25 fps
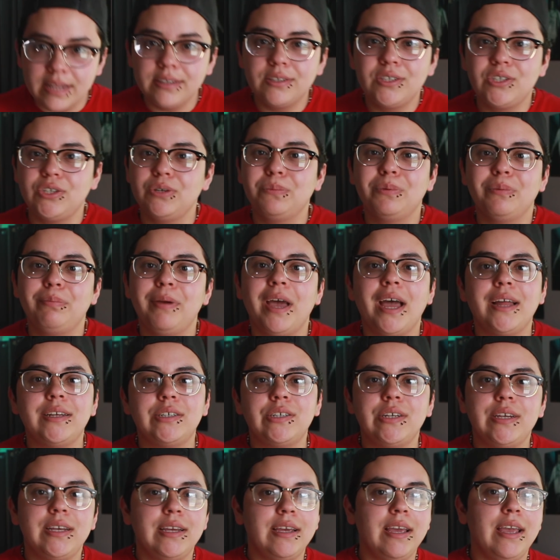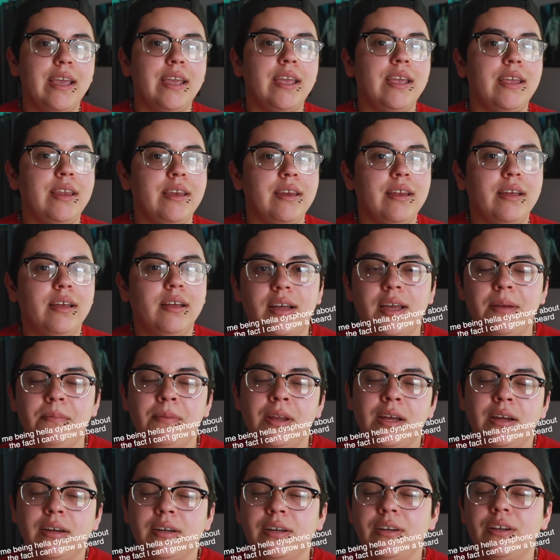It's super patchy, and I'm
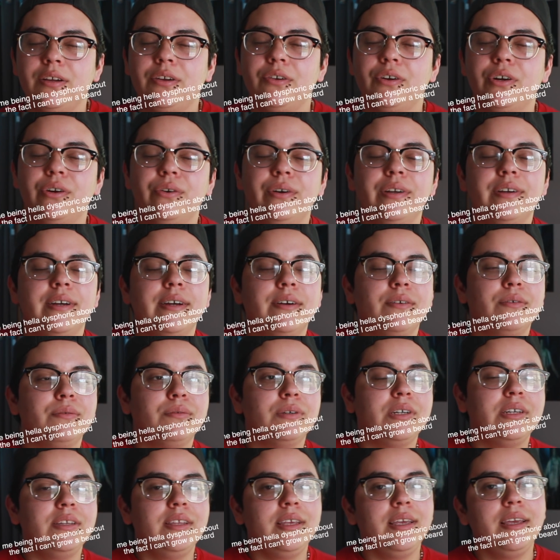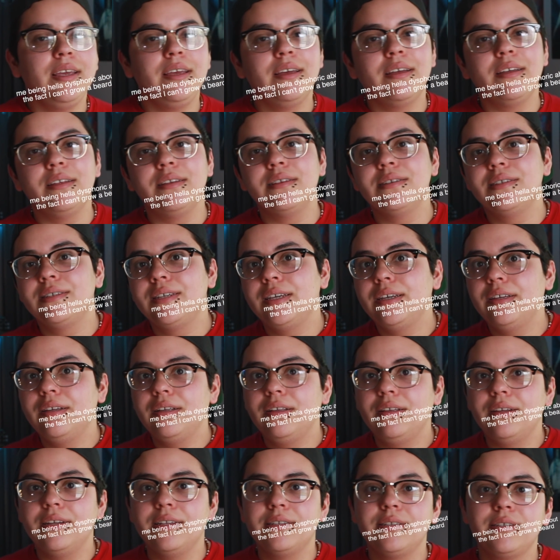not gonna grow it out really
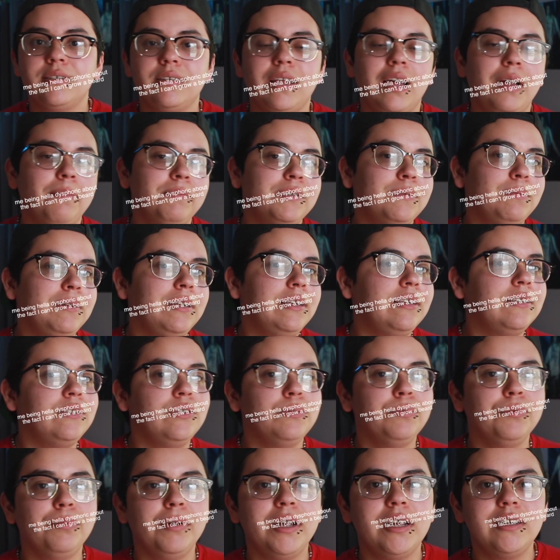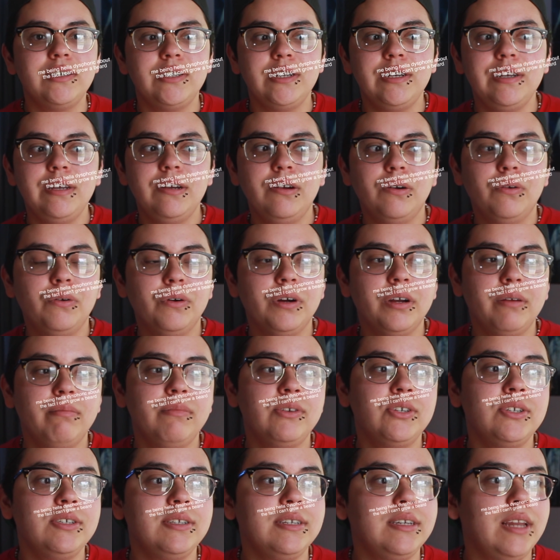until it stops being super patchy, or
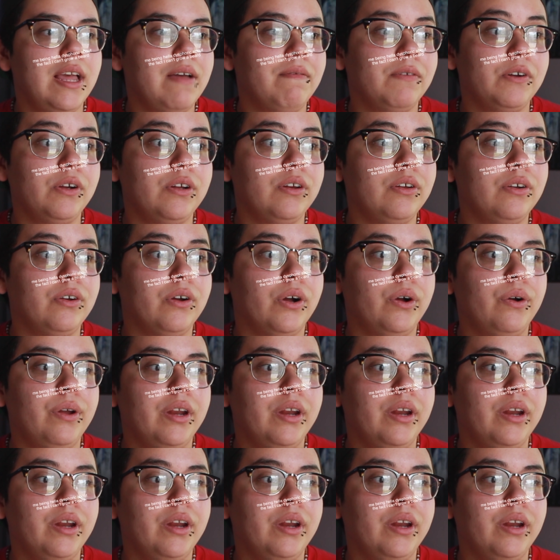I'm just never gonna grow